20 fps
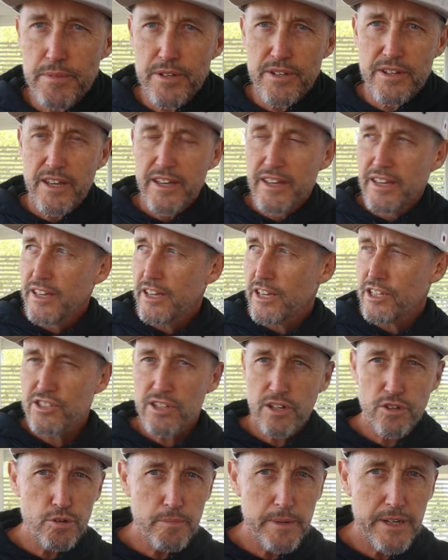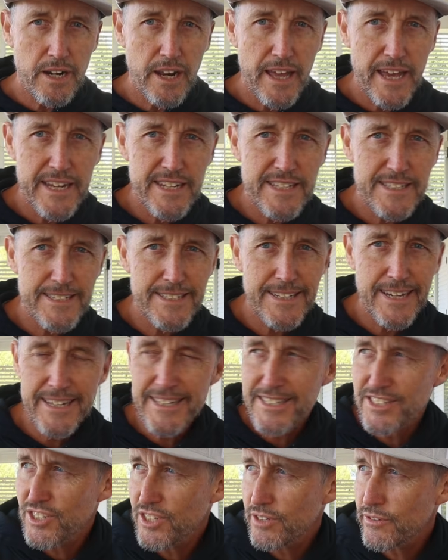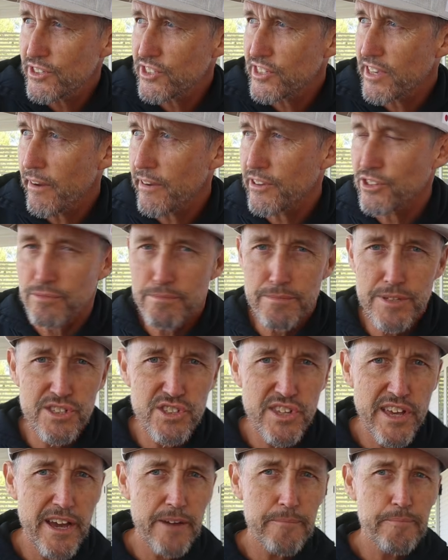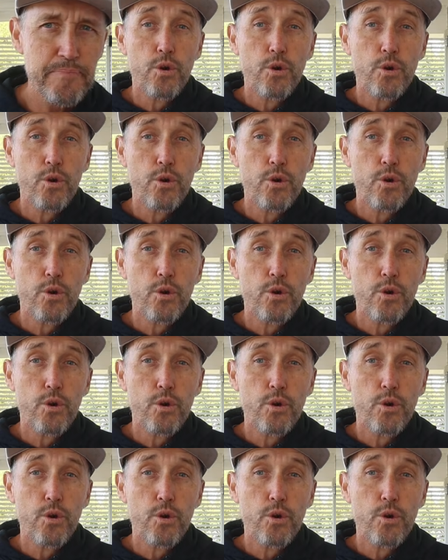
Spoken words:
but he's a little bit later today, so he's going to miss out.